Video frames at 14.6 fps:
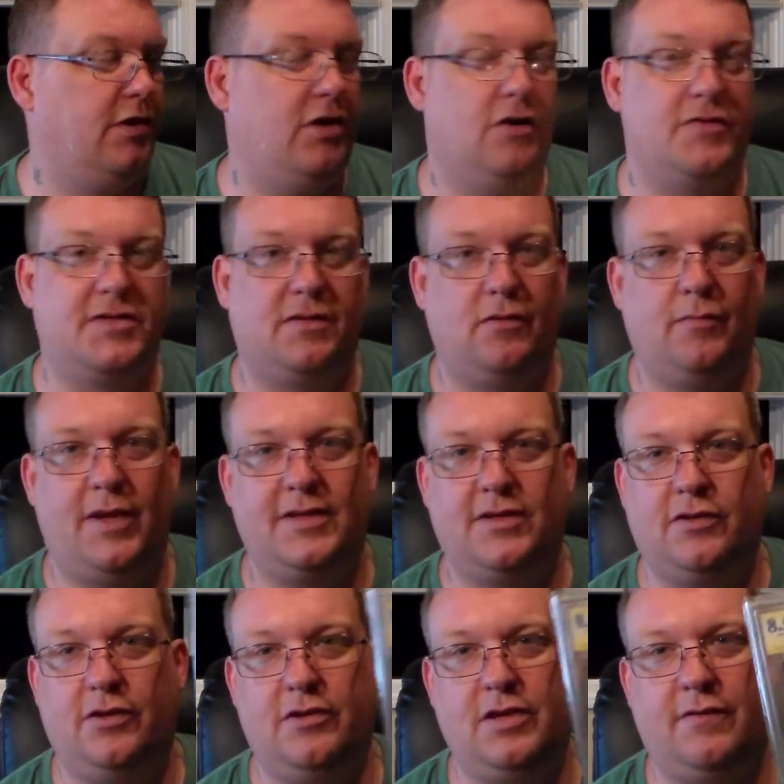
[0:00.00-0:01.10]
you know, if someone makes
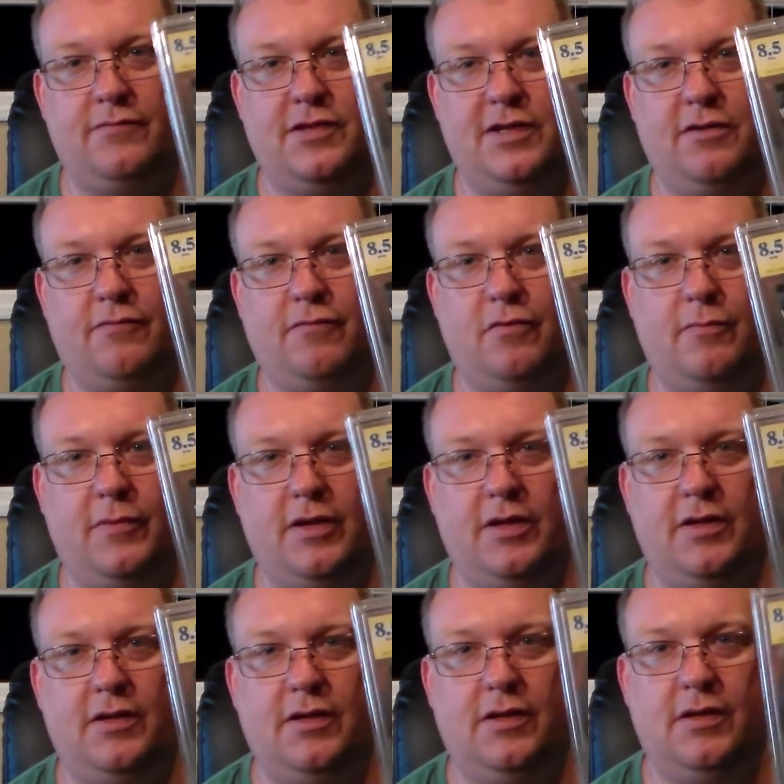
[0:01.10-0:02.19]
a good enough deal for me,
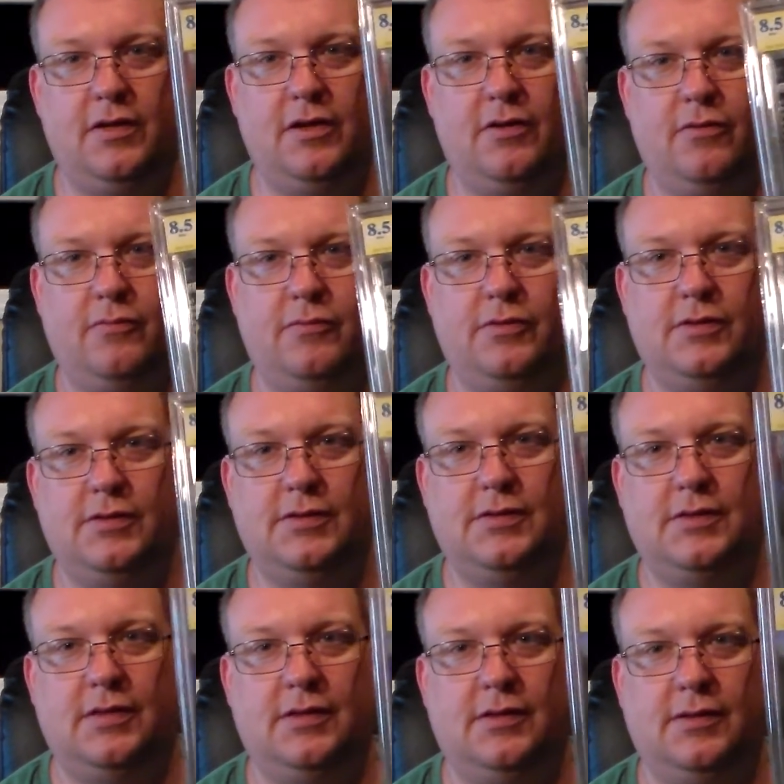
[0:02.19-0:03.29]
you know,
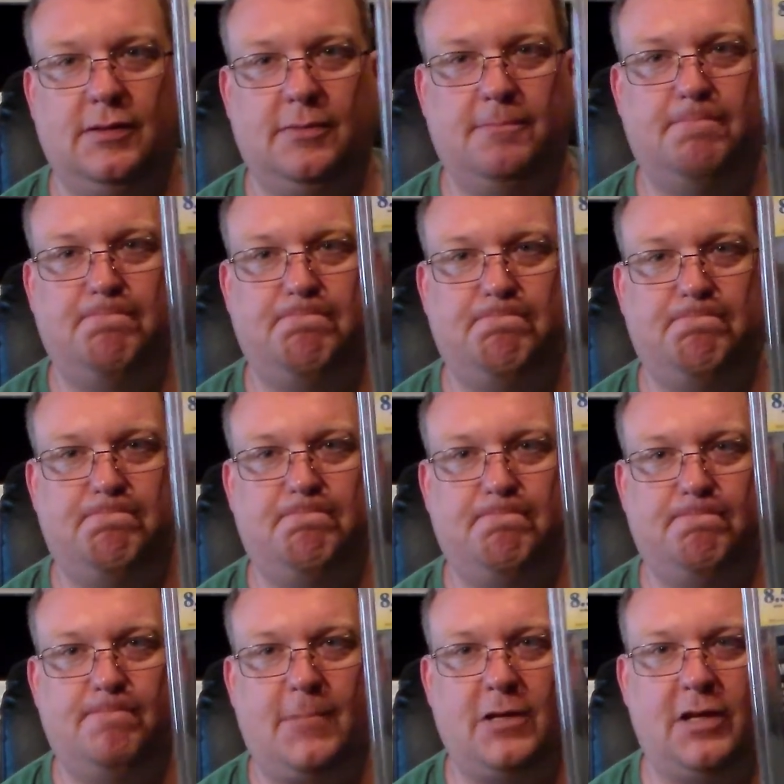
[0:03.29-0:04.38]
um,
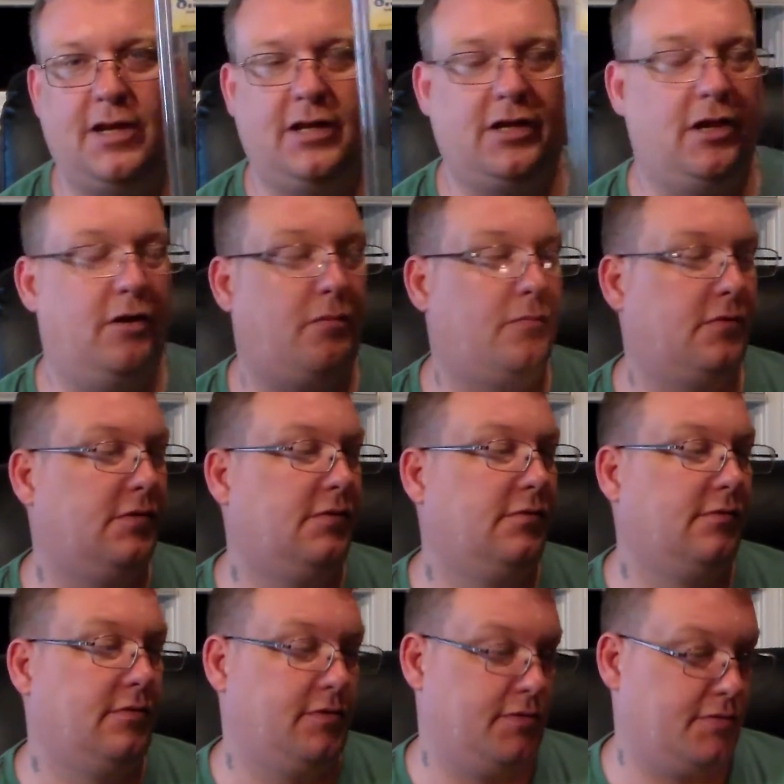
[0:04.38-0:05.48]
I'll let it go.
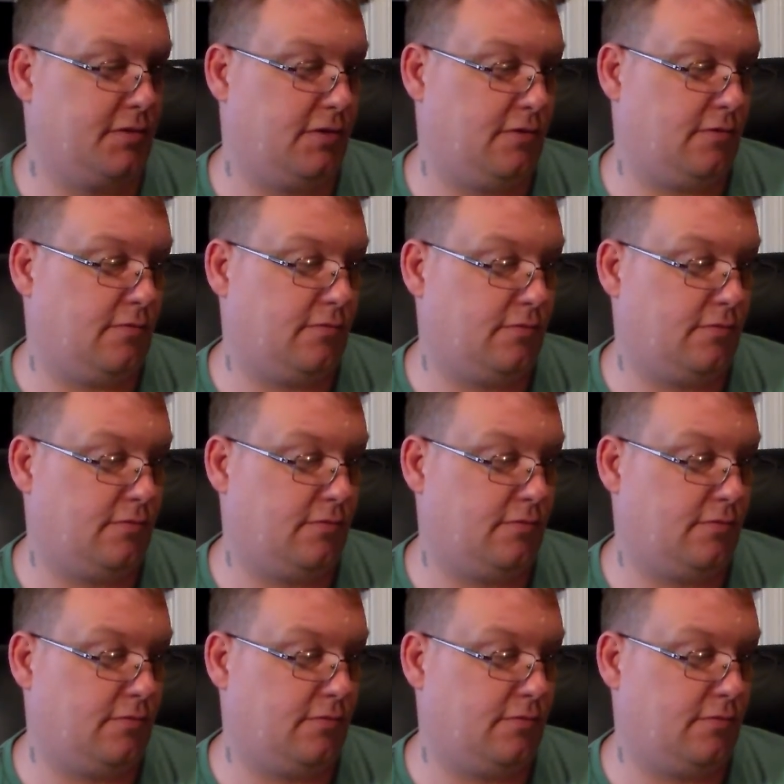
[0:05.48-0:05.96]
So,